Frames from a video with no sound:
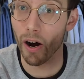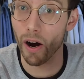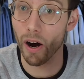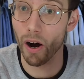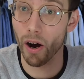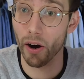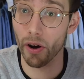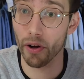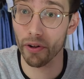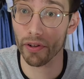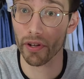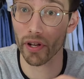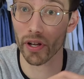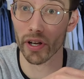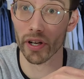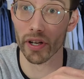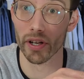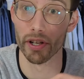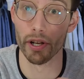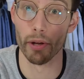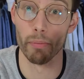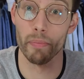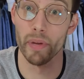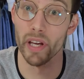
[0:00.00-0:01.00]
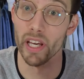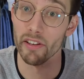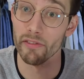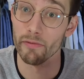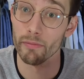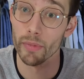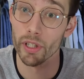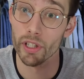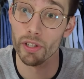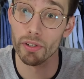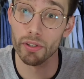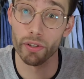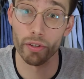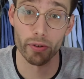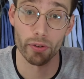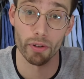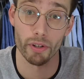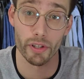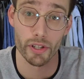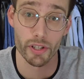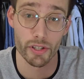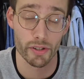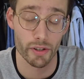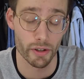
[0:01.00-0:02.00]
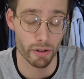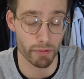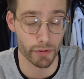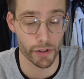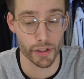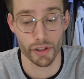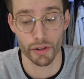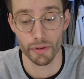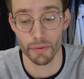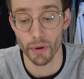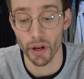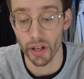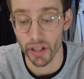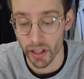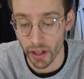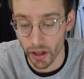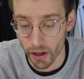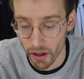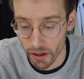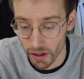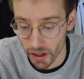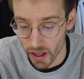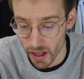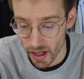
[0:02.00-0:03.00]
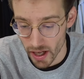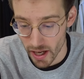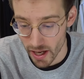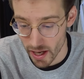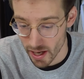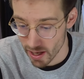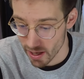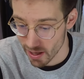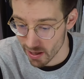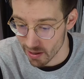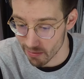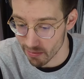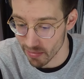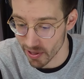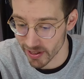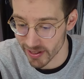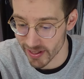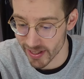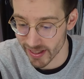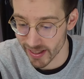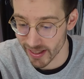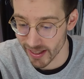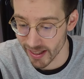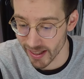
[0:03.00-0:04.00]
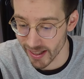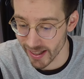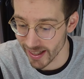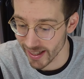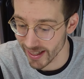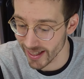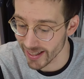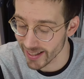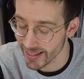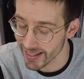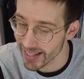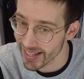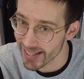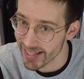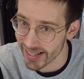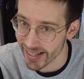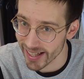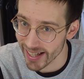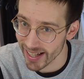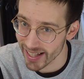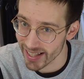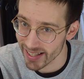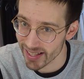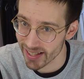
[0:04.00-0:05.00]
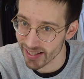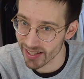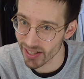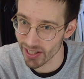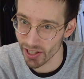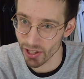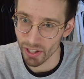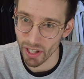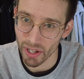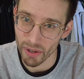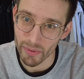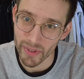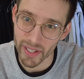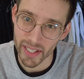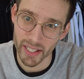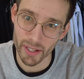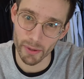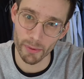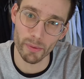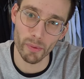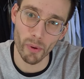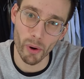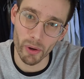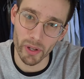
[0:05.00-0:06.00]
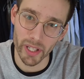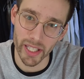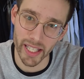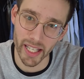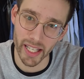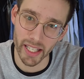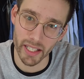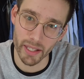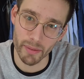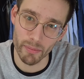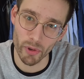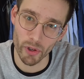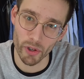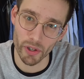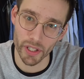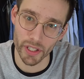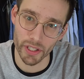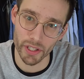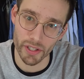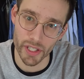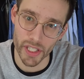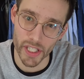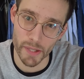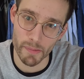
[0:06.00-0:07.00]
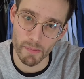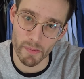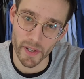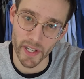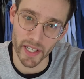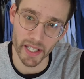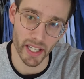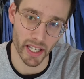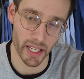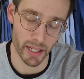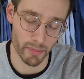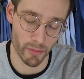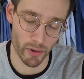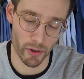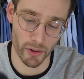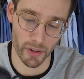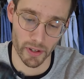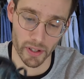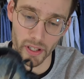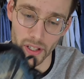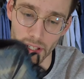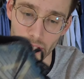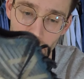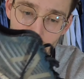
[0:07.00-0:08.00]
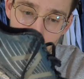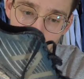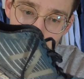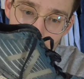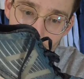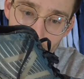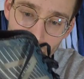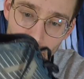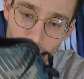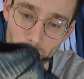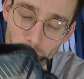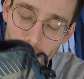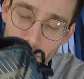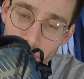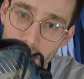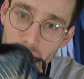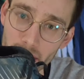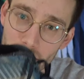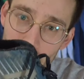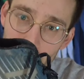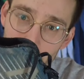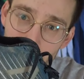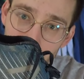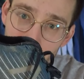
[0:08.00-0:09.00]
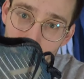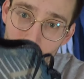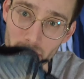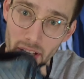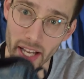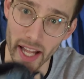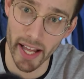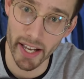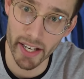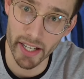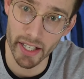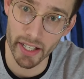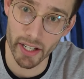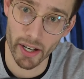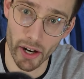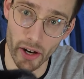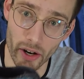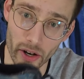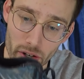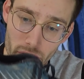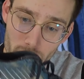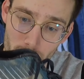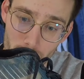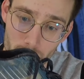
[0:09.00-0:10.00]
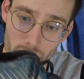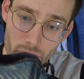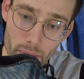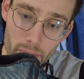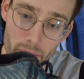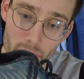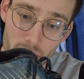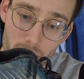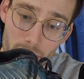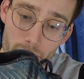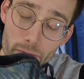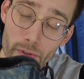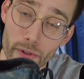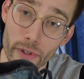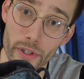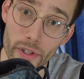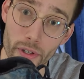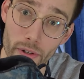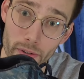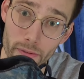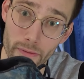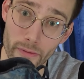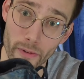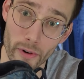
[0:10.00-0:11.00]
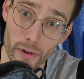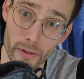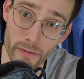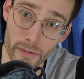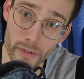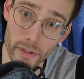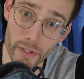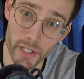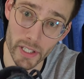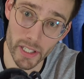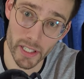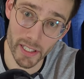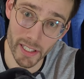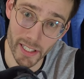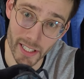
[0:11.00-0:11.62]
on the pavement or on the surface you're running on. But in this case, you're not really rolling anymore, you're springing more. You're loading, you're landing on the midfoot or forefoot,